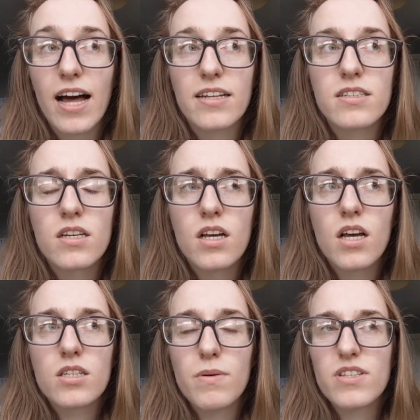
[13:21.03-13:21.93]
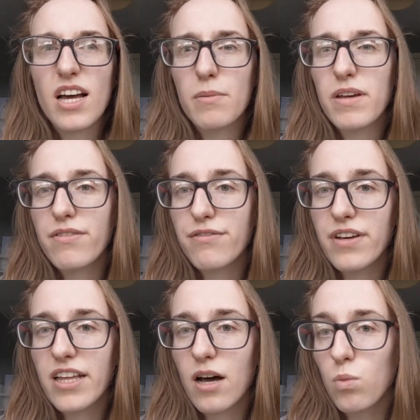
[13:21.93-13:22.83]
And I suppose I had a bit of a
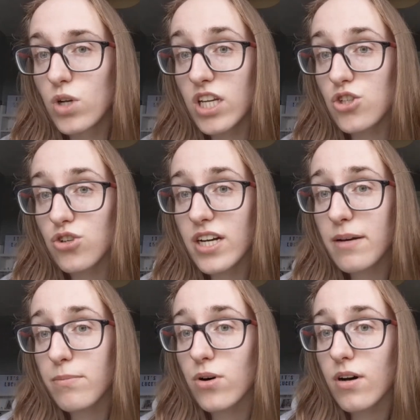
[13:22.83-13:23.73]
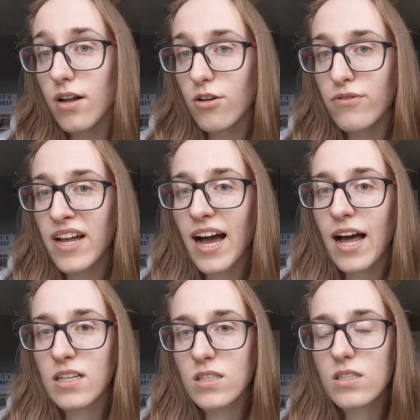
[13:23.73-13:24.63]
fear that I wouldn't enjoy it, but I love it.
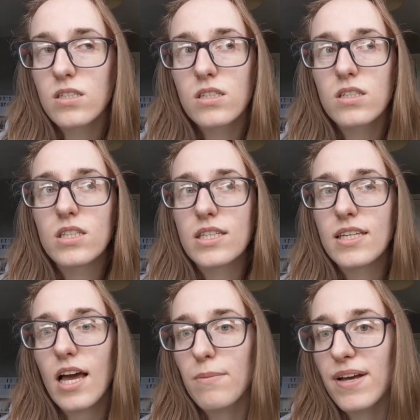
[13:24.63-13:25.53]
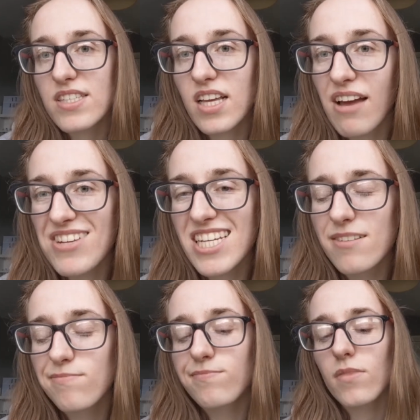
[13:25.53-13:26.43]
And yeah, best thing I ever did.